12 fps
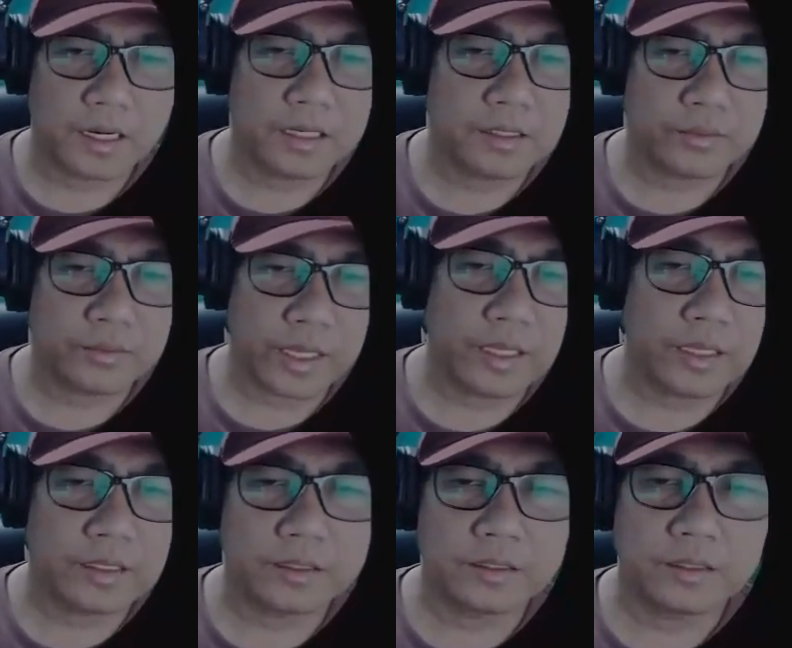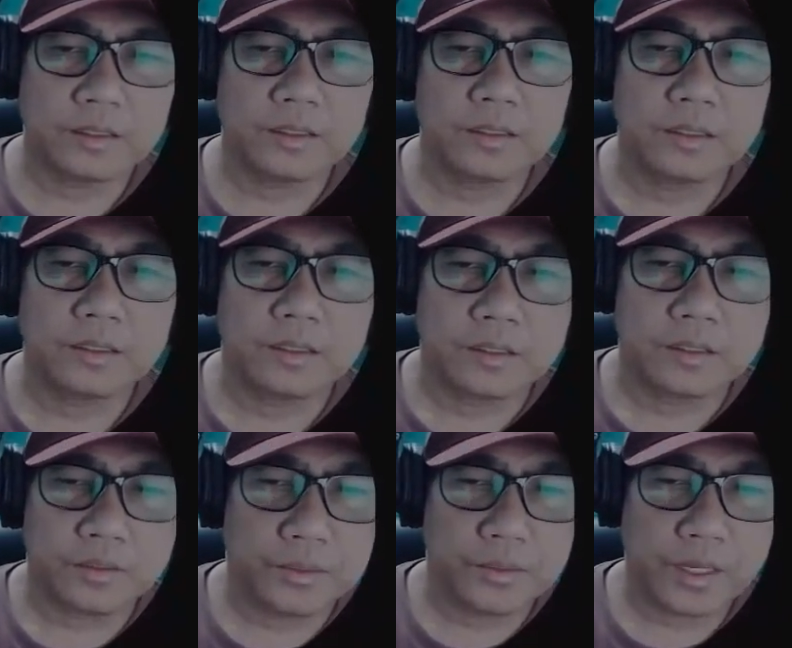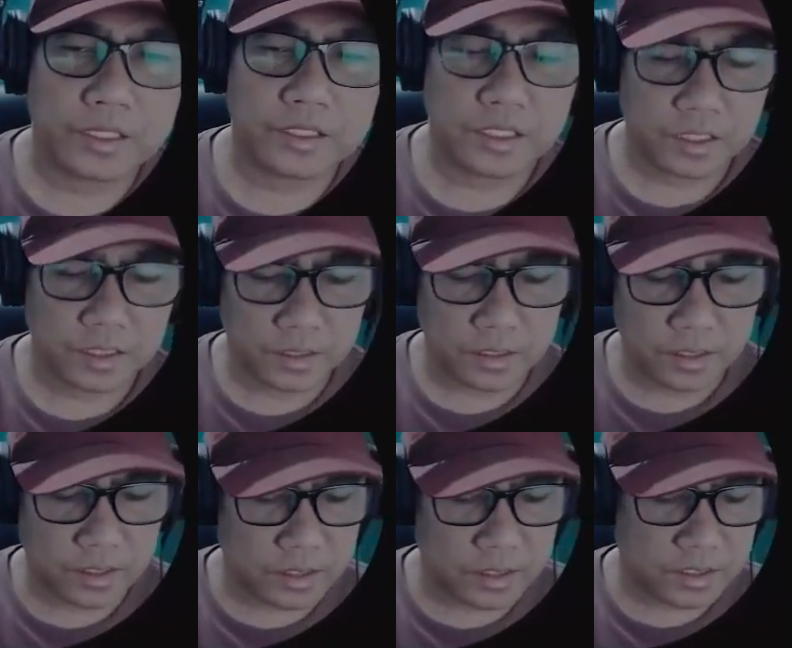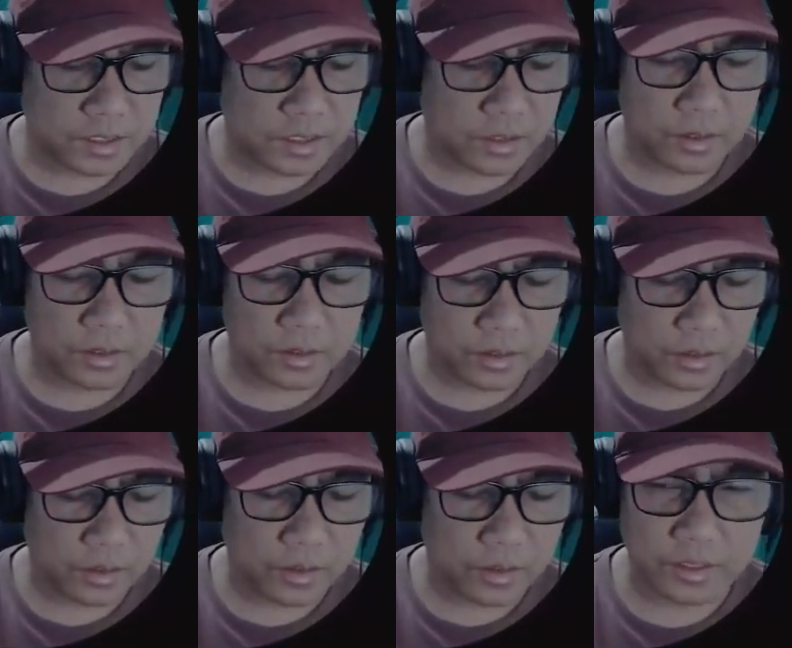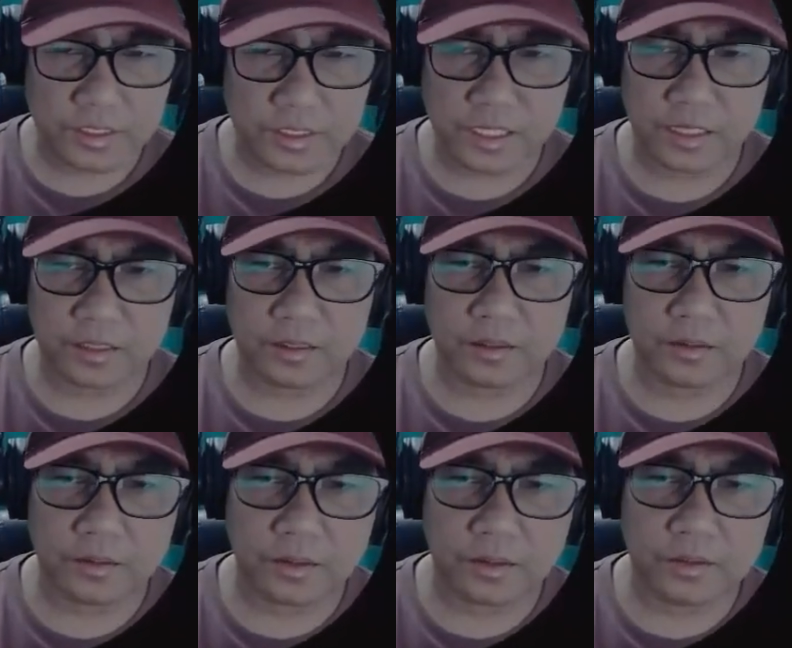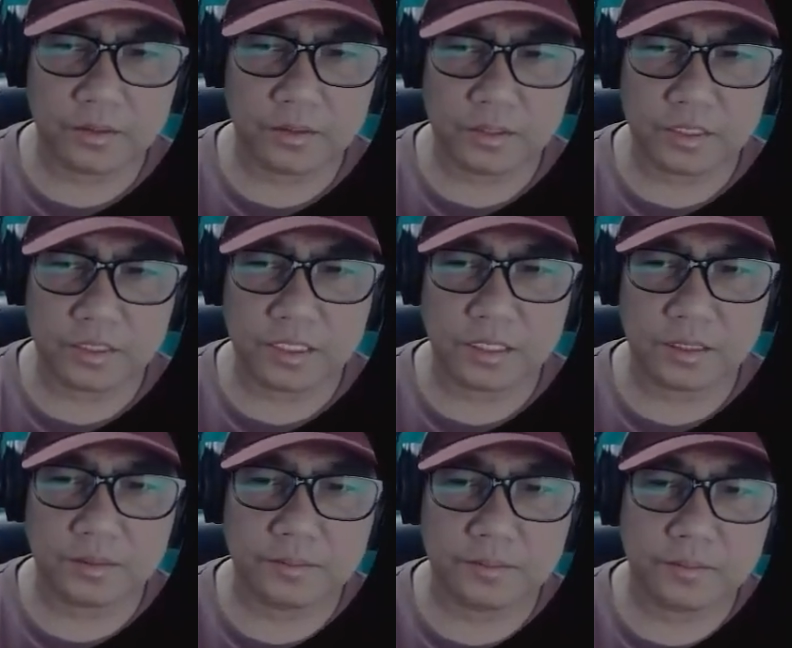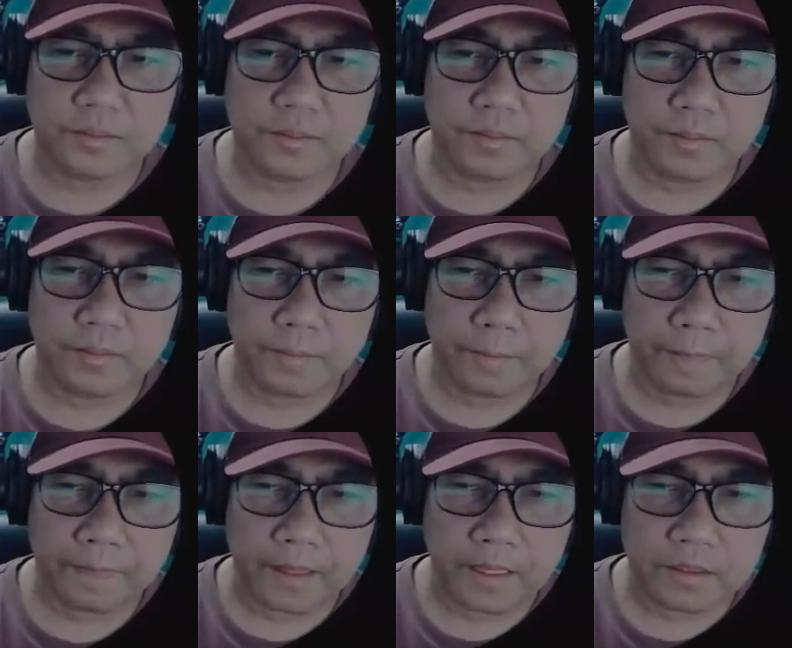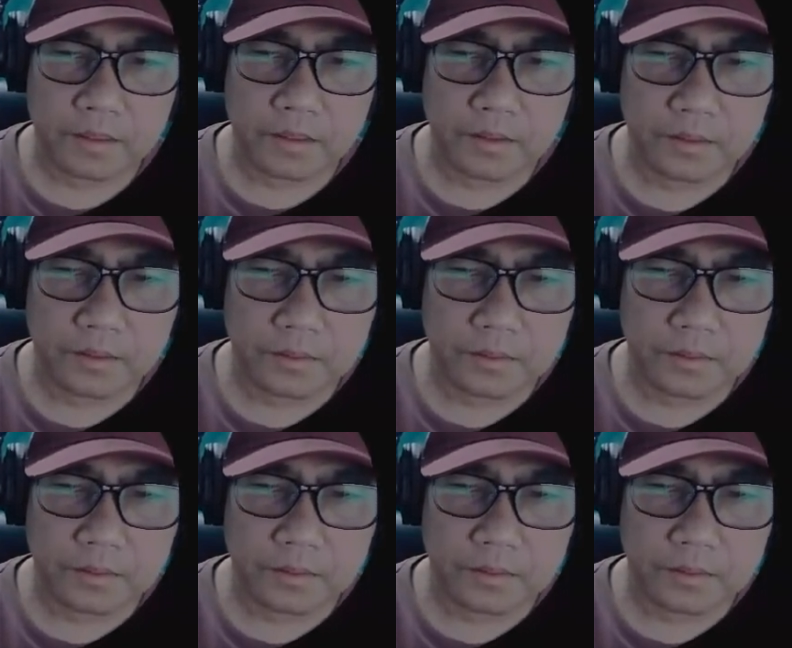way to exit is Control Z or Control Z. So